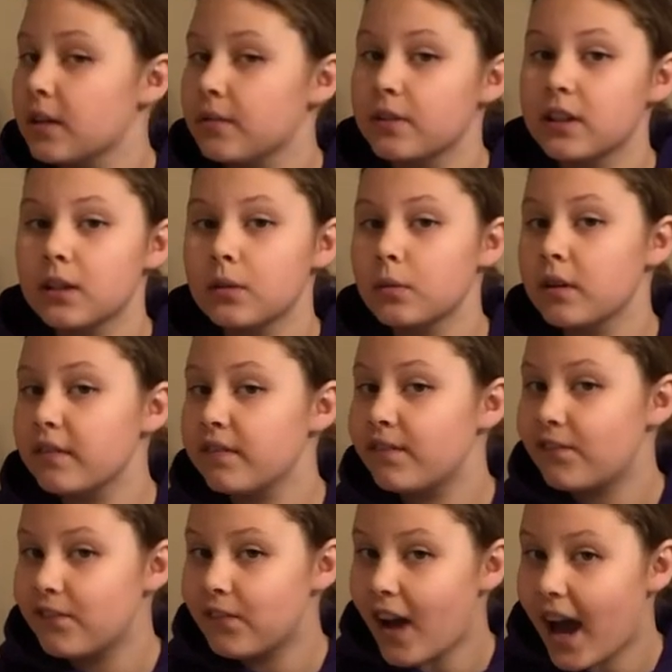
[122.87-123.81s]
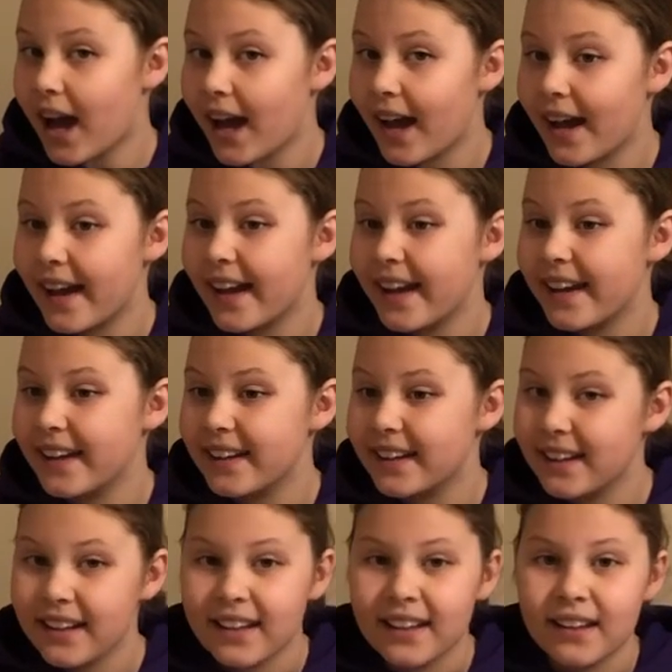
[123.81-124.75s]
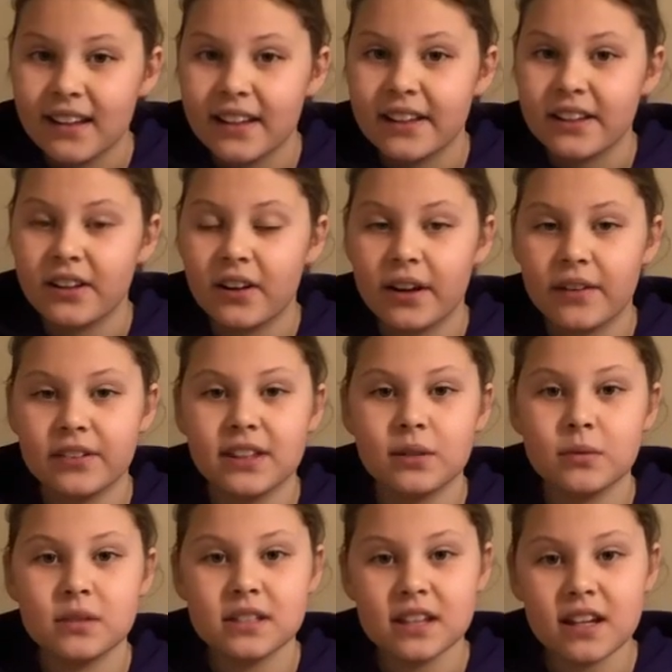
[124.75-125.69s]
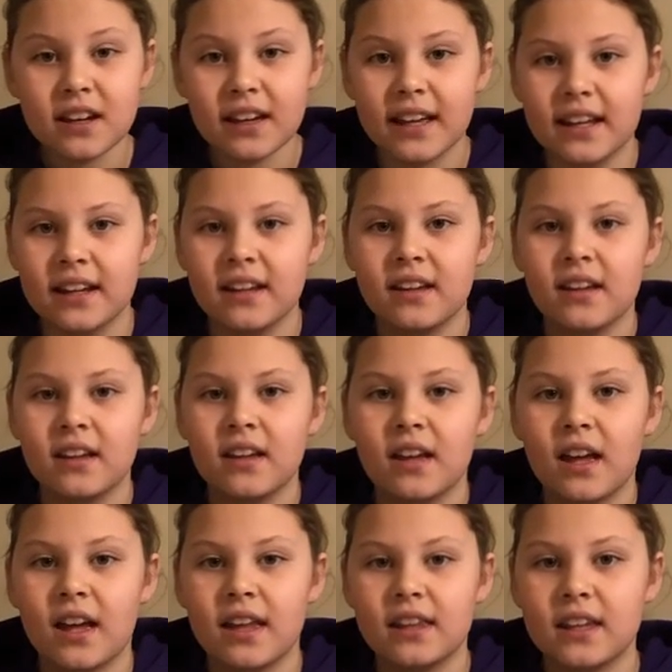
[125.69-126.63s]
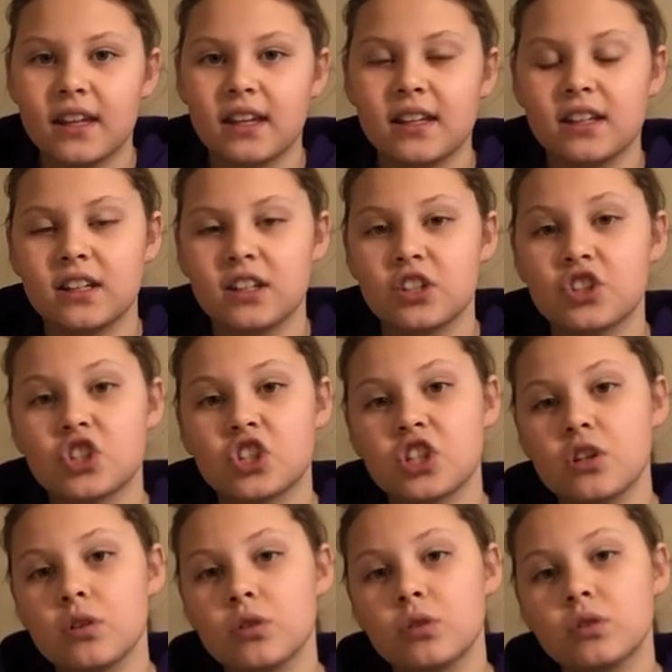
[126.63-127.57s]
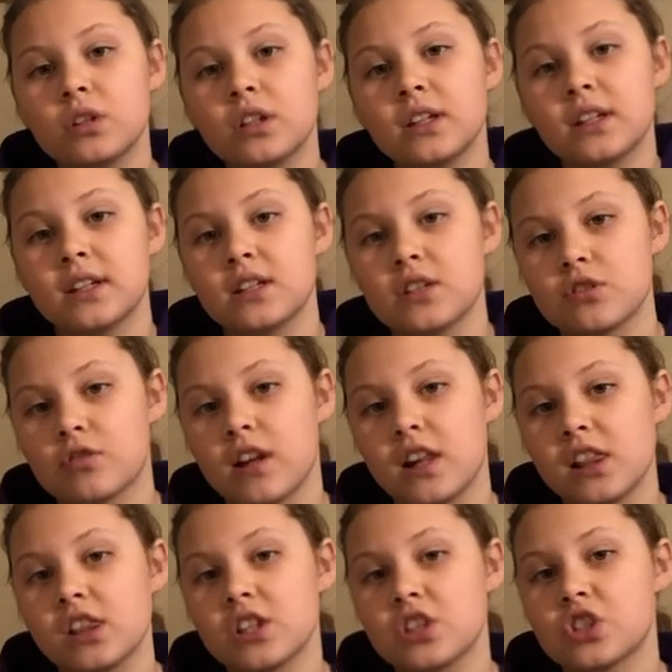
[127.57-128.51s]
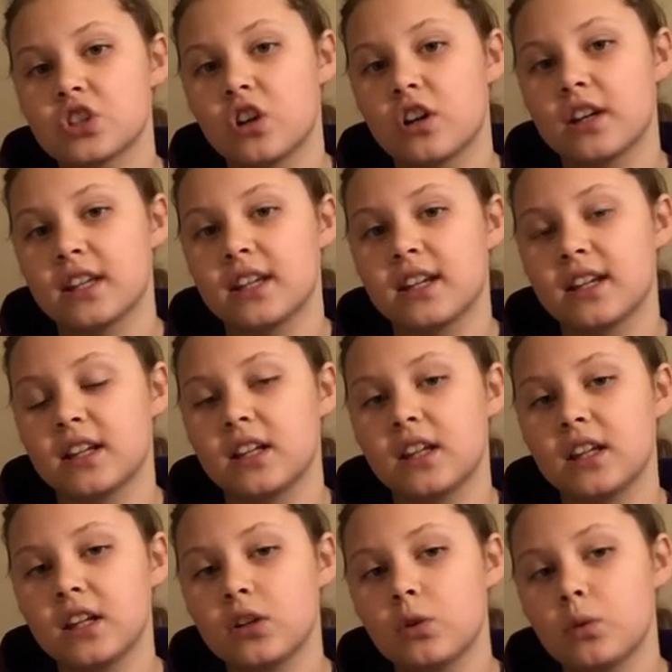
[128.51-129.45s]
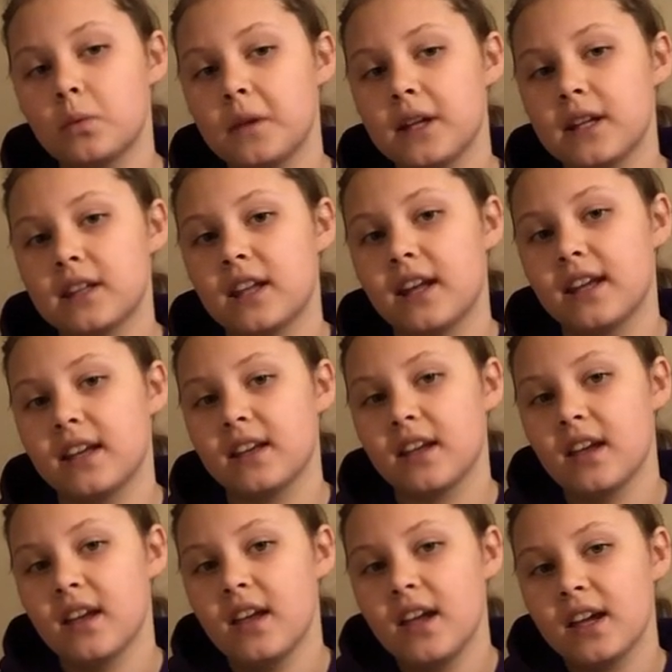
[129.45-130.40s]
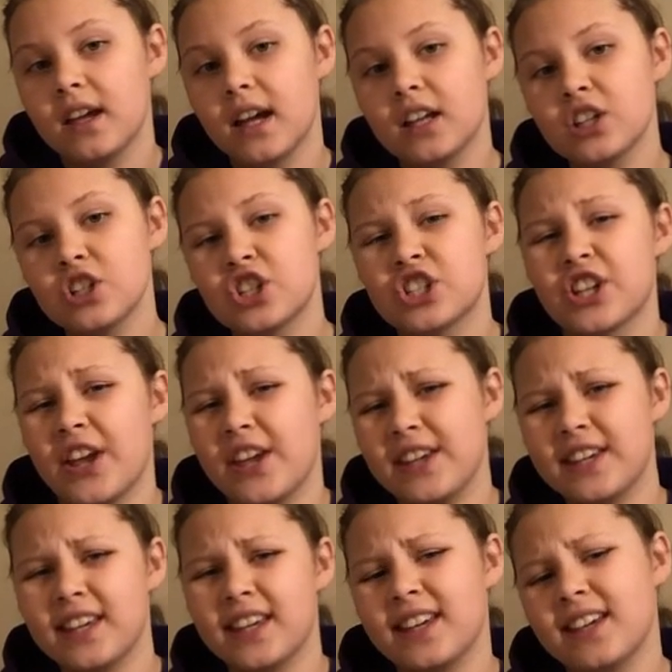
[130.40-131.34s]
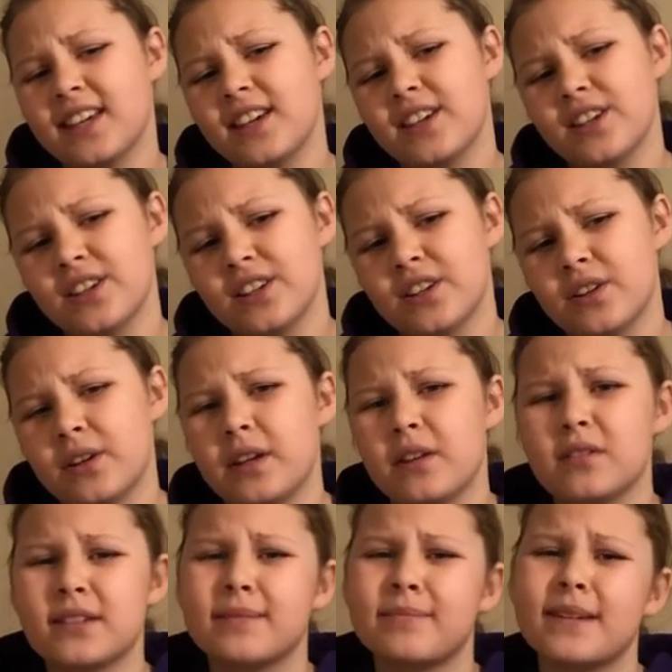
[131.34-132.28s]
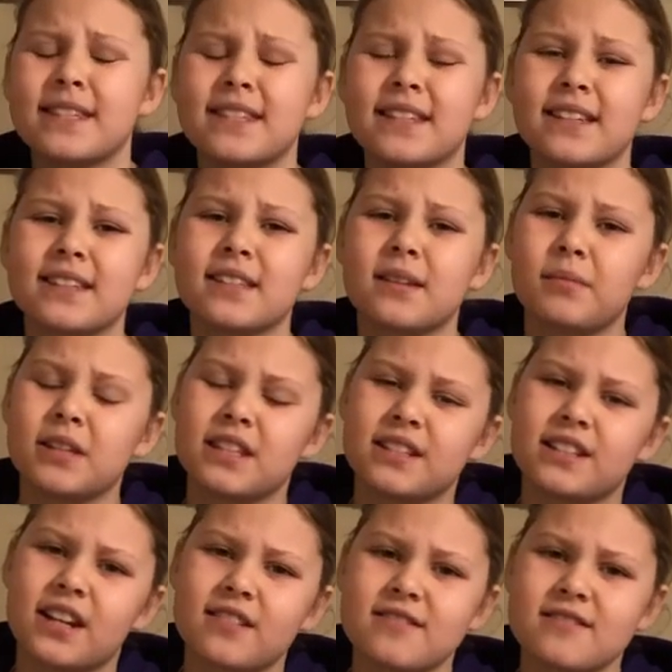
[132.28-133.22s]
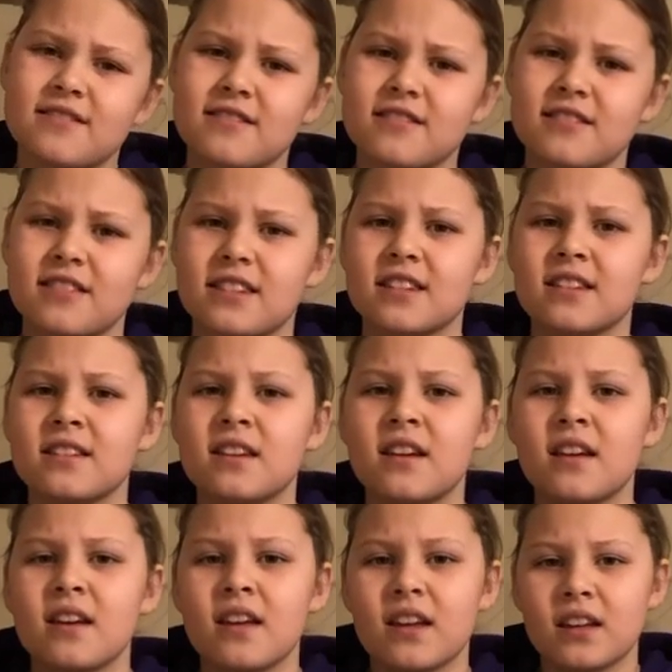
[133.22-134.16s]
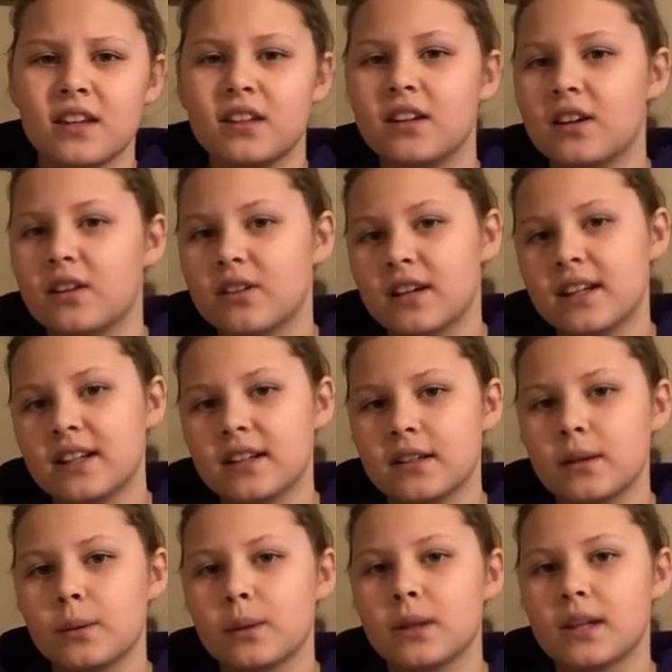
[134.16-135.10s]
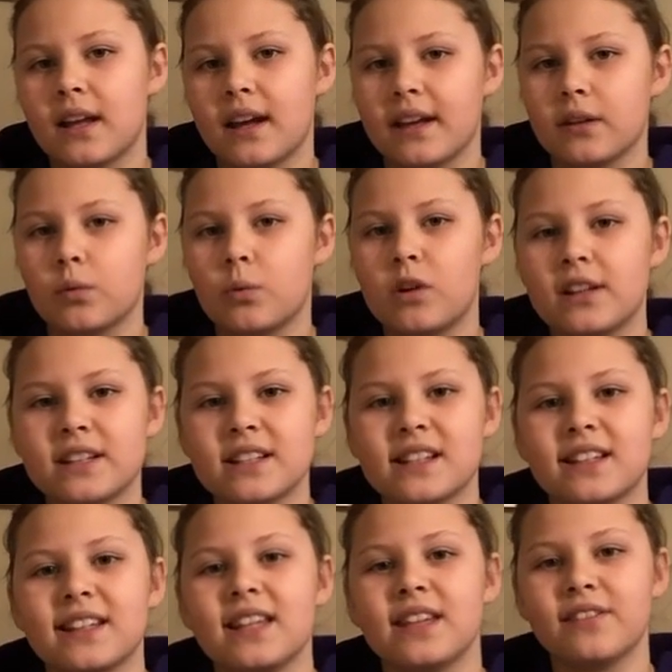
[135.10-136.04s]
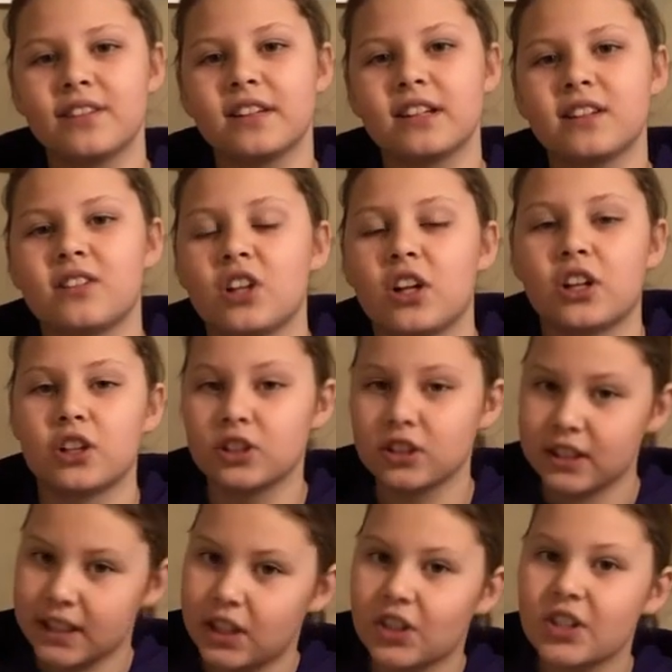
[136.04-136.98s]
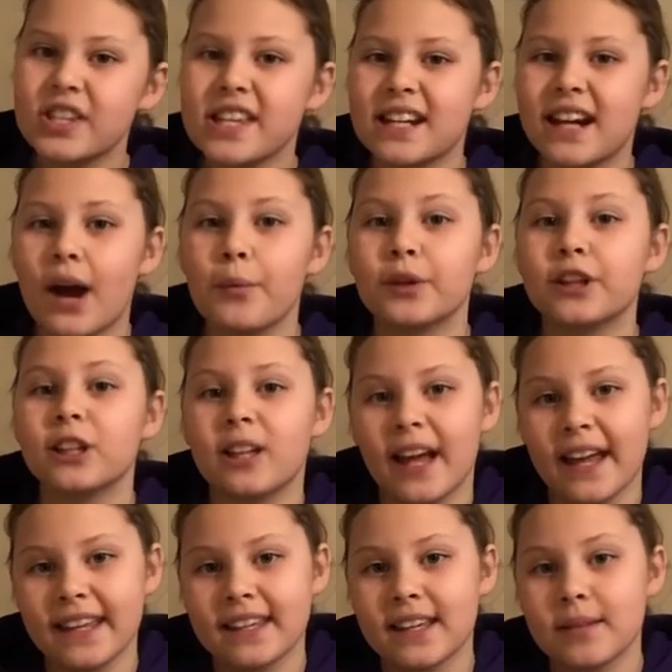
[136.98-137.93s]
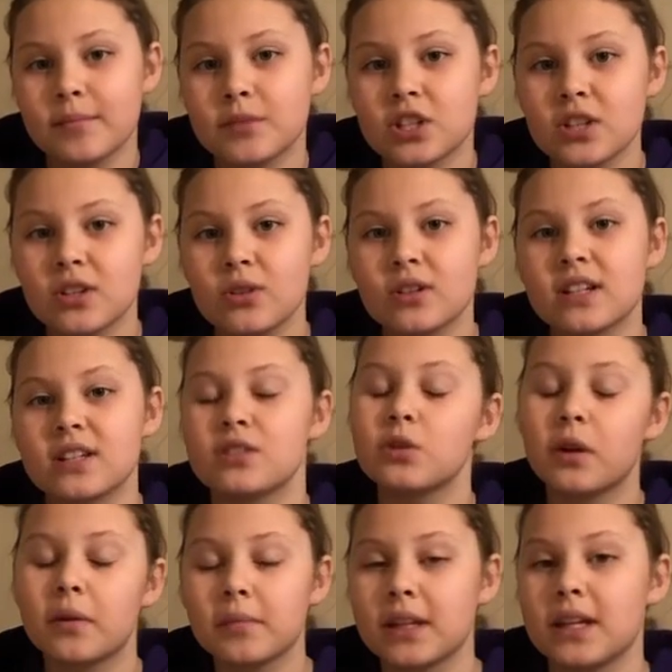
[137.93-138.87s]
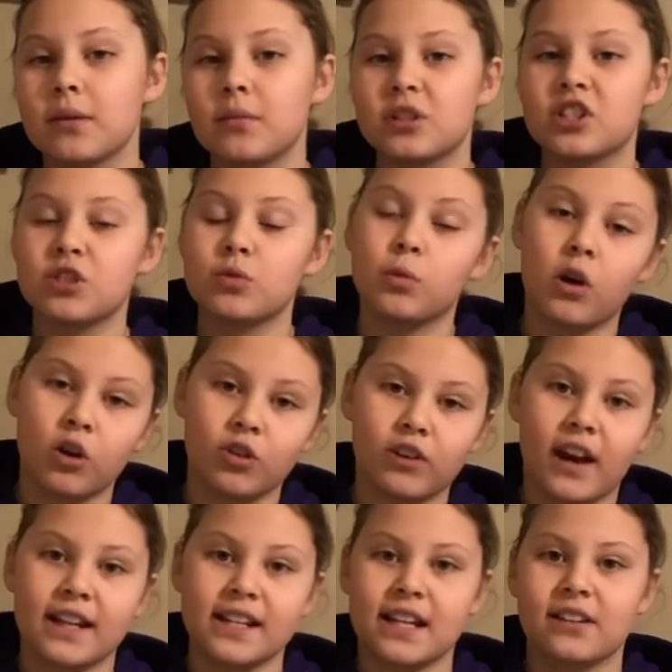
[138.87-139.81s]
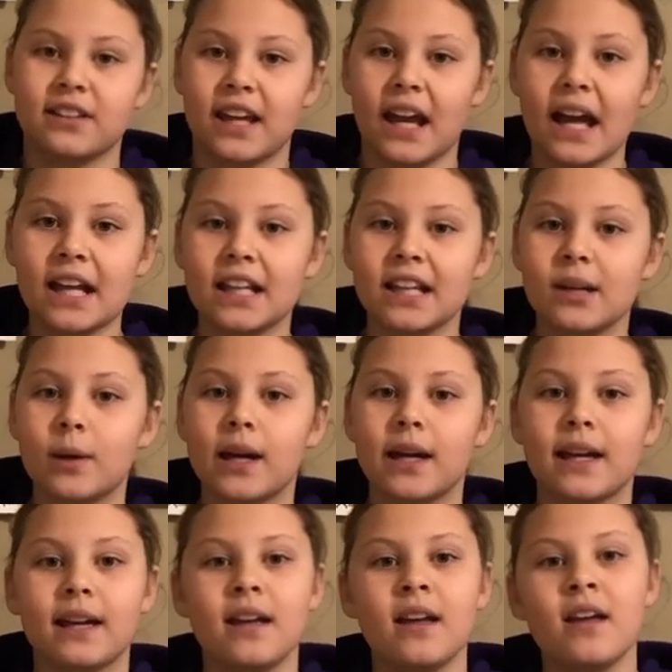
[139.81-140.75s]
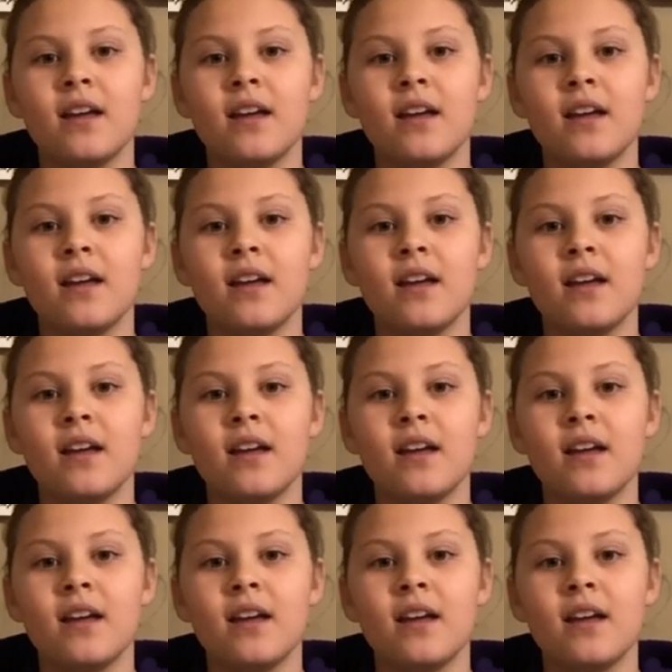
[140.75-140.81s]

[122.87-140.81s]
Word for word: everything went fine, you know, everything was good. And then in June, his run started getting a little bit, like, kind of shaky. You know, he was missing some of the turns and you know, kind of like wanting to leave a little earlier than I would like him to because normally he would just walk right down the alleyway.